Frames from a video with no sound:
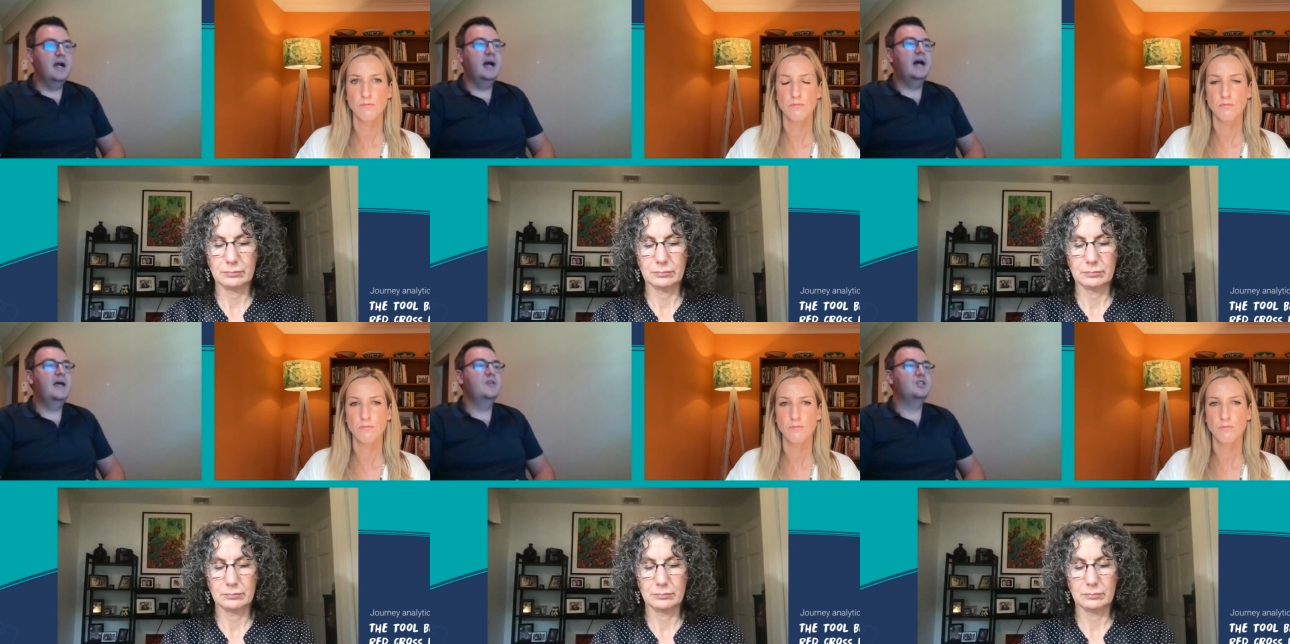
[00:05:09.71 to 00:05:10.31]
Speaker 1: Uh,
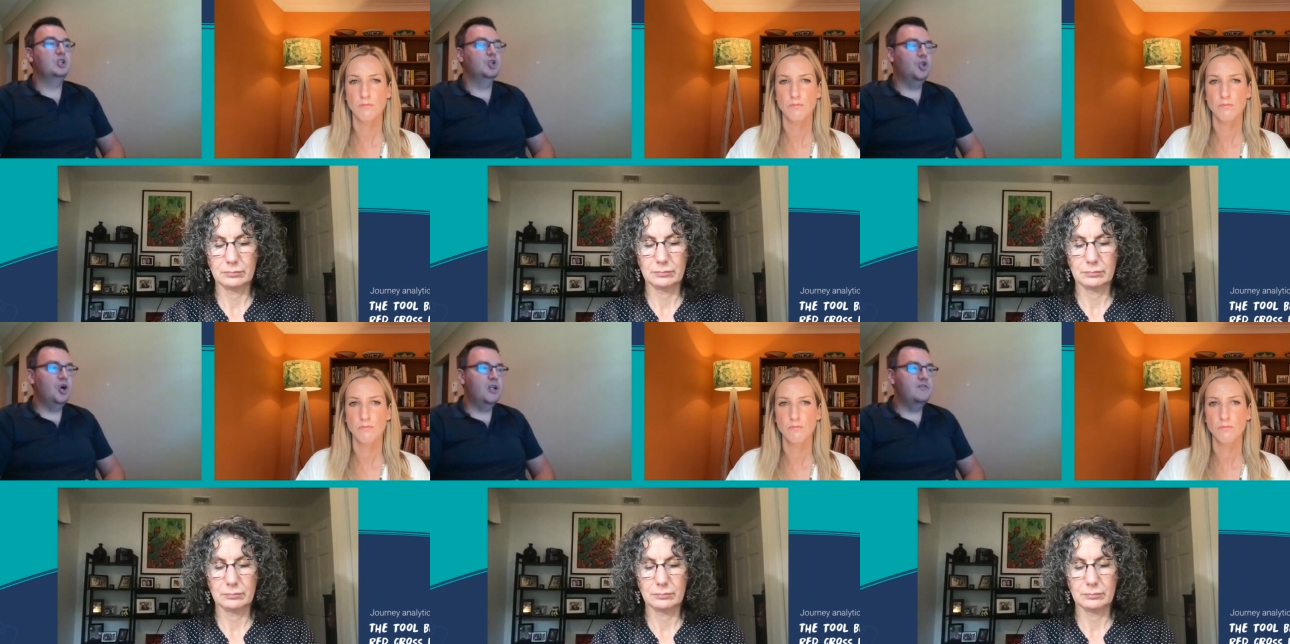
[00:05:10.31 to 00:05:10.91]
and there's a
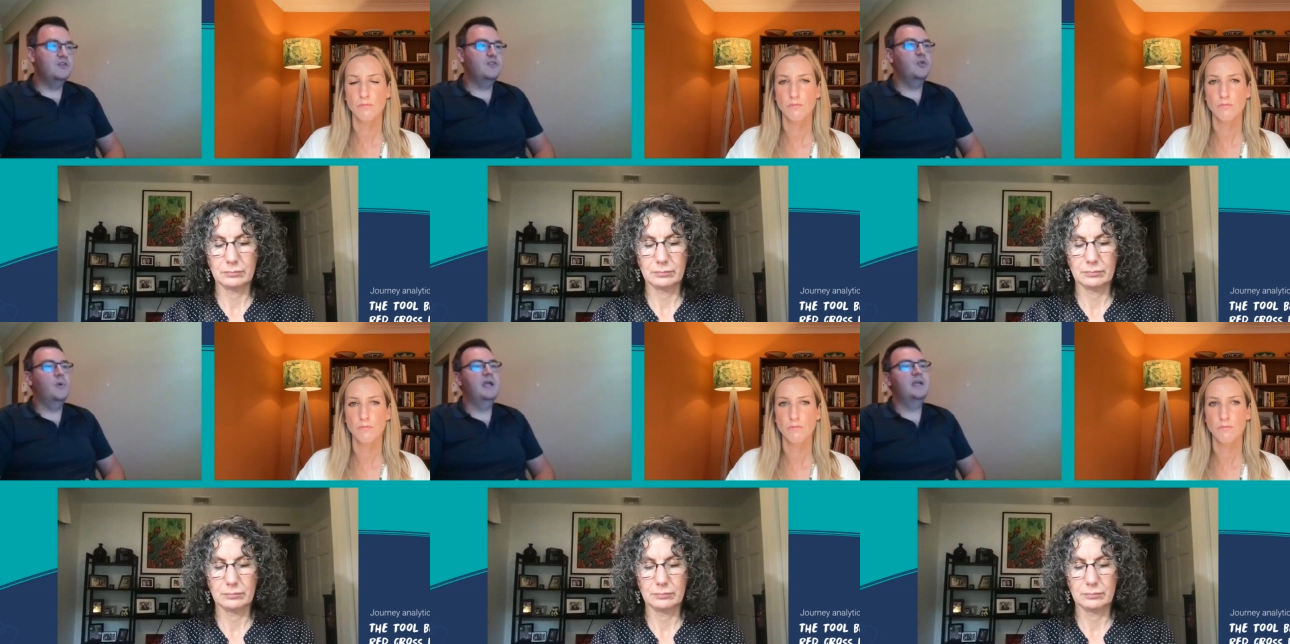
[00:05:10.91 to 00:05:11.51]
lot of different
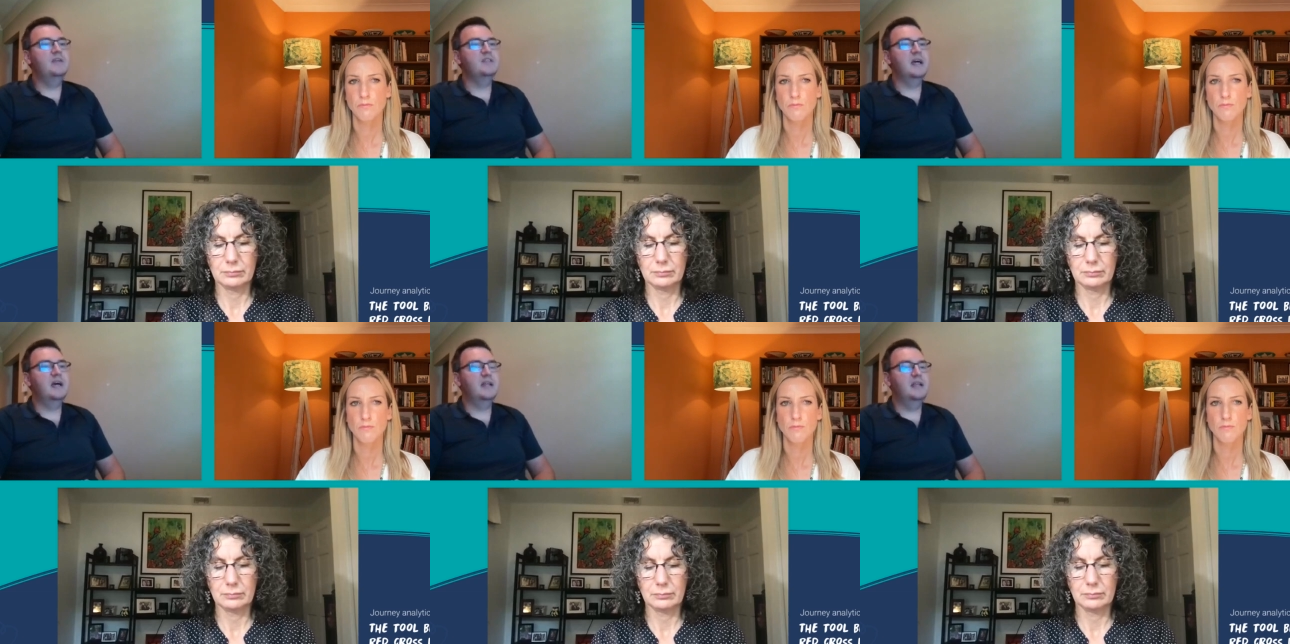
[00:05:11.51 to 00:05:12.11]
ways
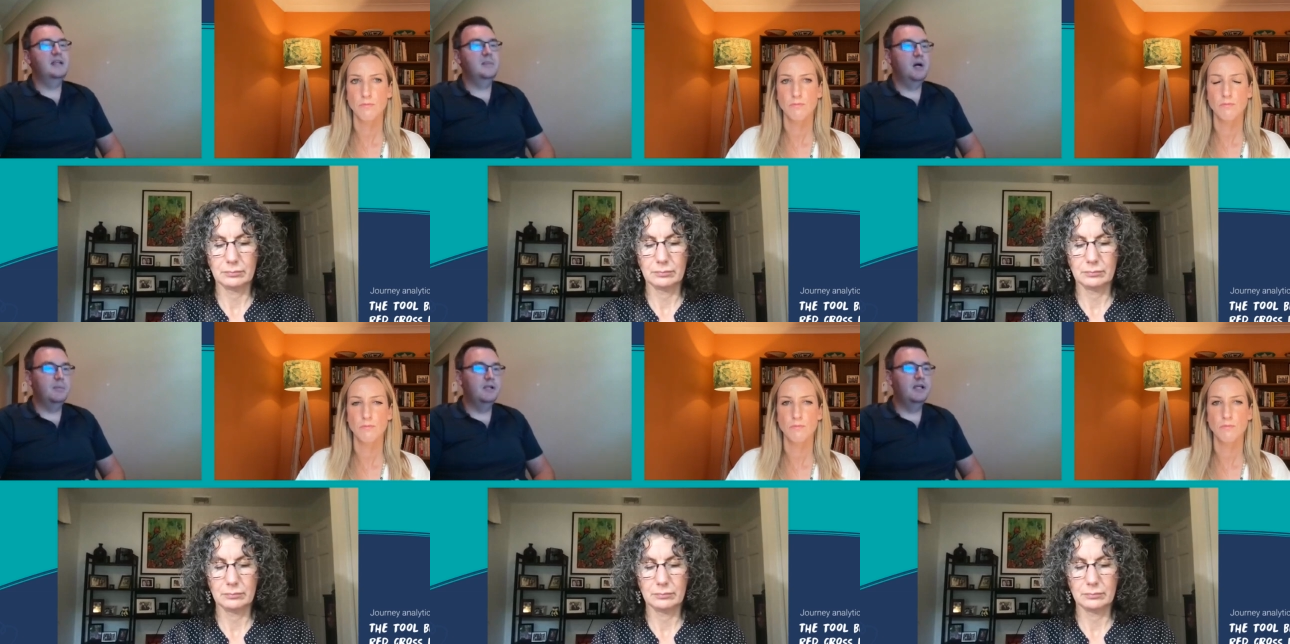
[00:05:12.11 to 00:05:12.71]
that the, the
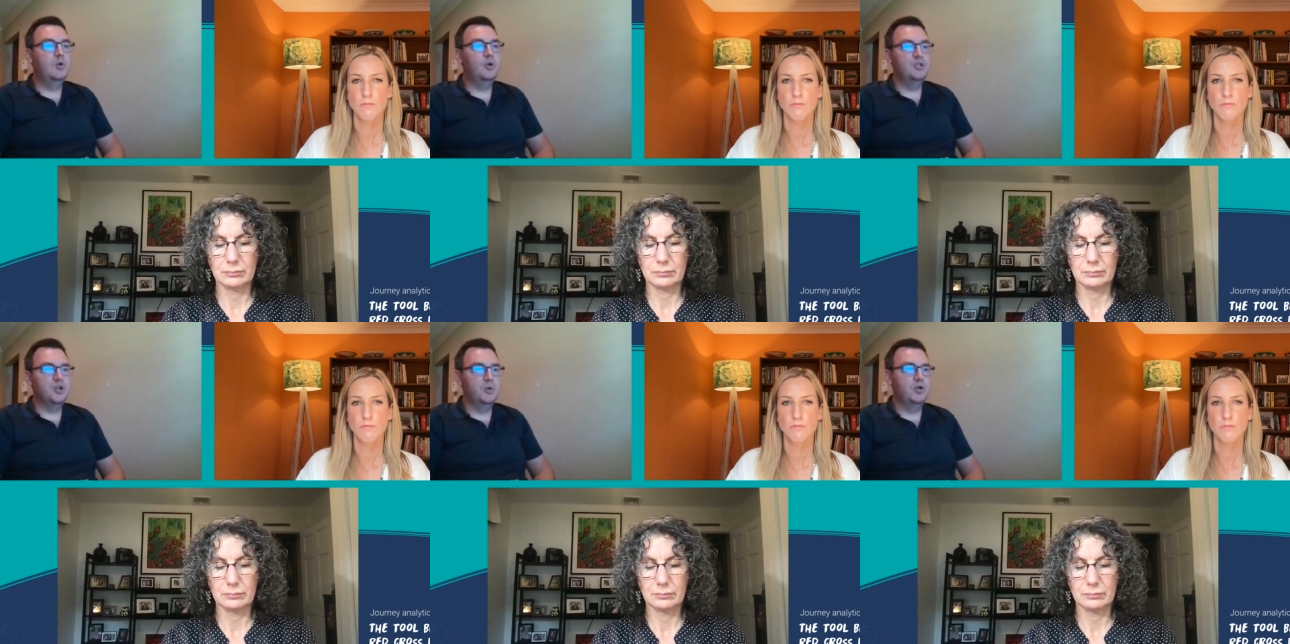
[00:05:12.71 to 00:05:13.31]
public or a
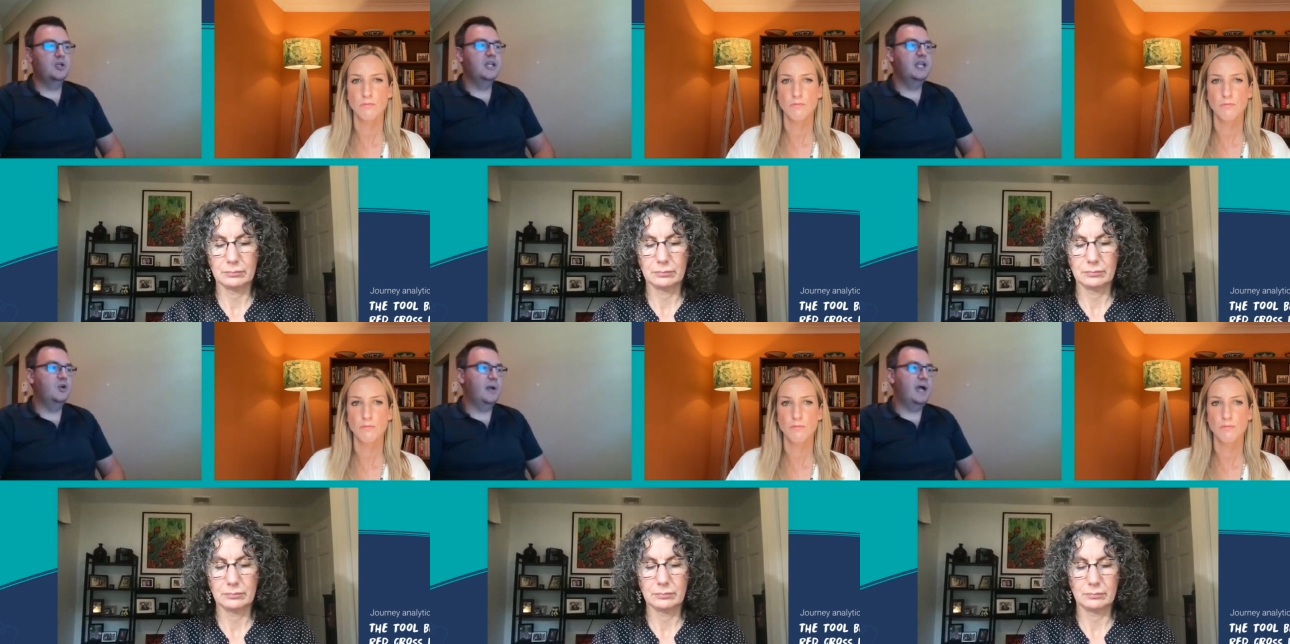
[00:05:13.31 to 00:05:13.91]
donor can
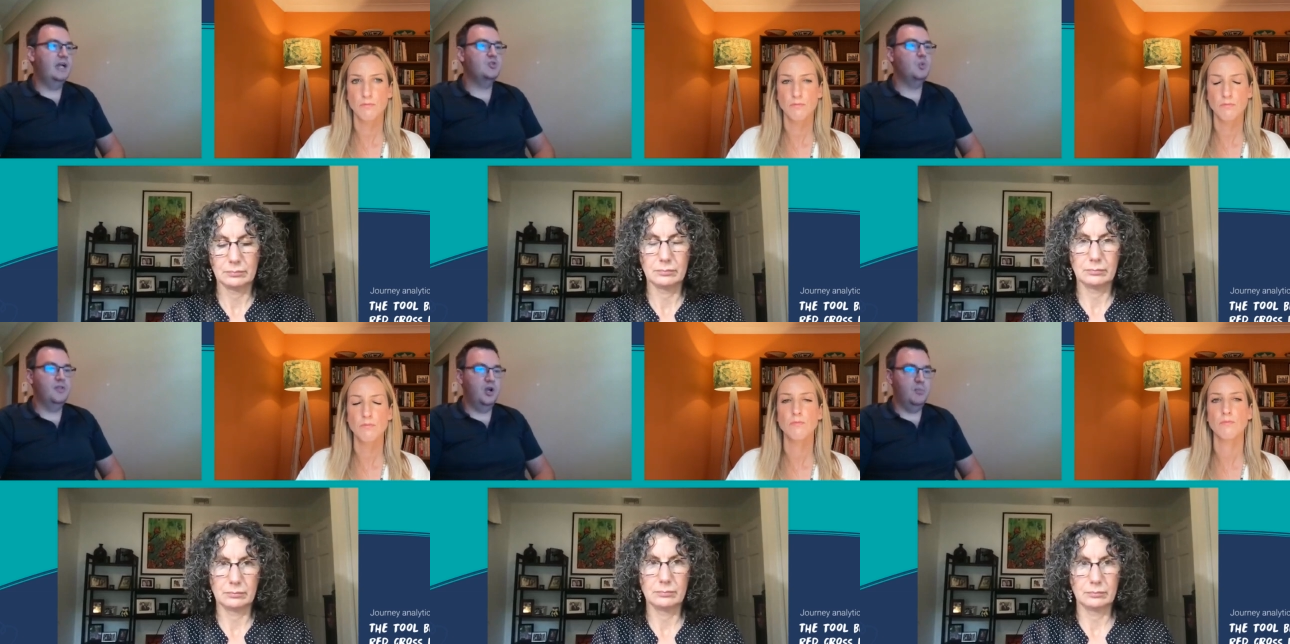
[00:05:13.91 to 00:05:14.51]
interact
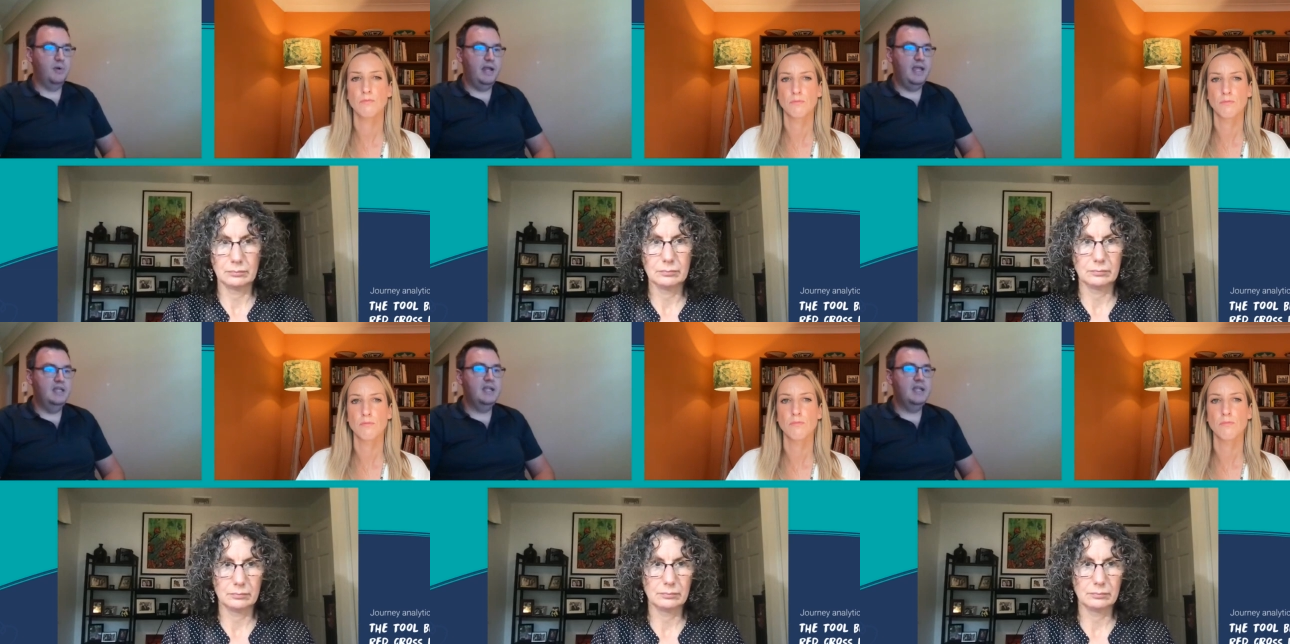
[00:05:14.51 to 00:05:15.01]
with our brand.